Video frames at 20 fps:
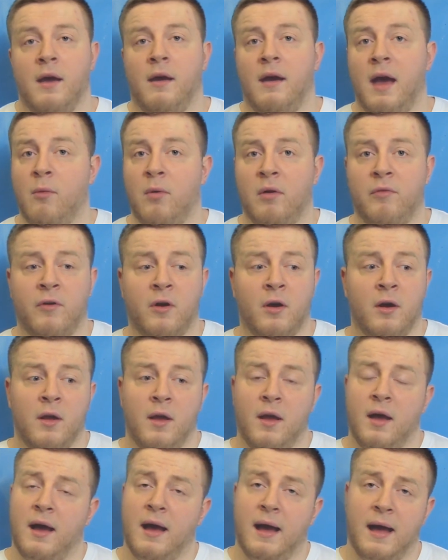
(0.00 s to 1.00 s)
However,
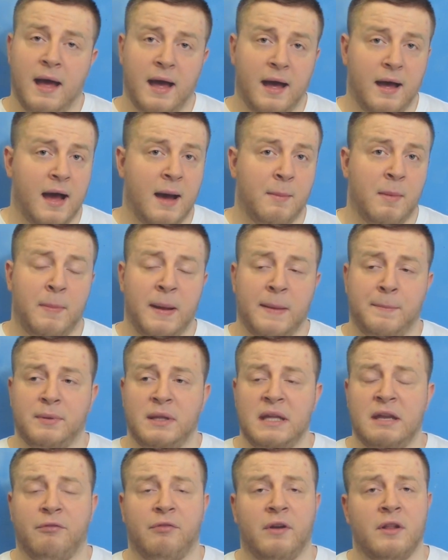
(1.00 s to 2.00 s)
I'm a big
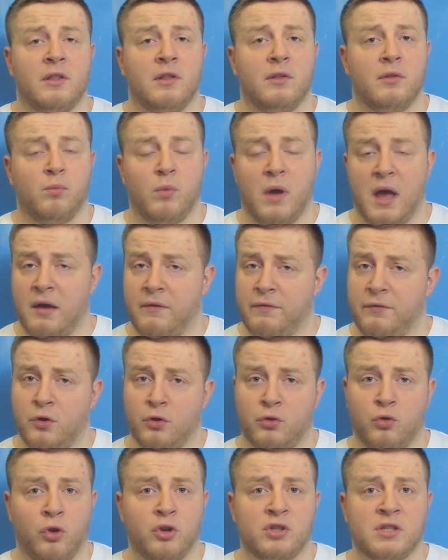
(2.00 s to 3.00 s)
believer in if you're
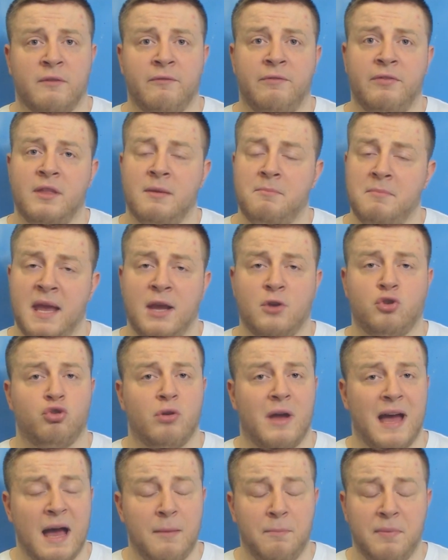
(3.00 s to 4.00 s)
doing something that makes you
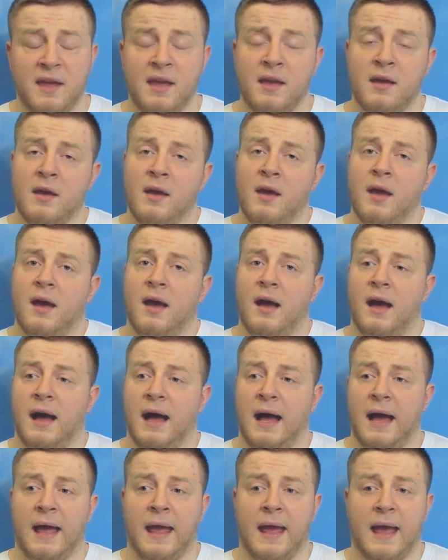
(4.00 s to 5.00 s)
happy
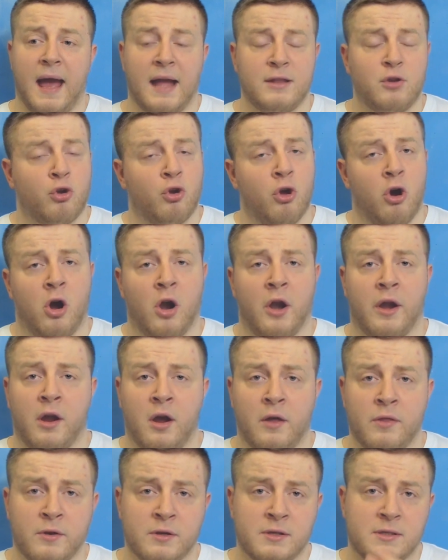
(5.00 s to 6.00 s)
and you're not hurting
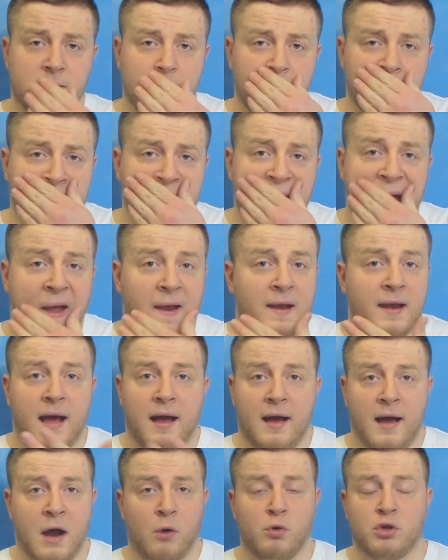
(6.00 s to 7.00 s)
others, then
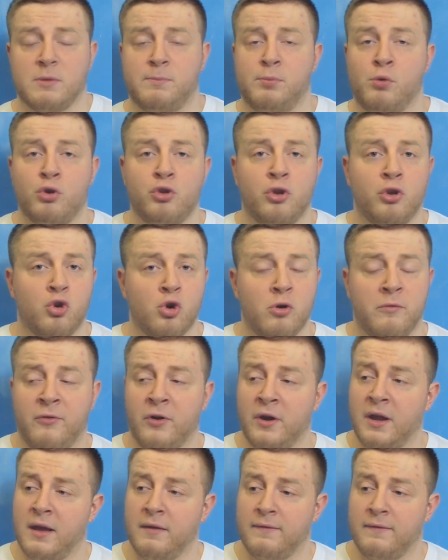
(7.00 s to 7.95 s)
I will support you and go for it.